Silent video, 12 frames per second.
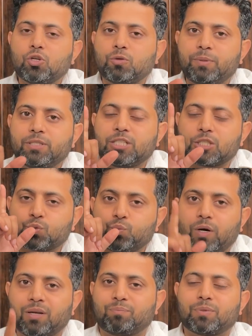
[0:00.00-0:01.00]
it'll be just
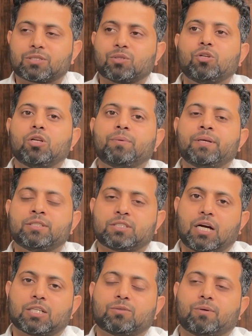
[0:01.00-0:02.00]
one person will be in
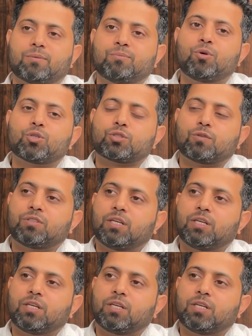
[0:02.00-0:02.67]
charge about most of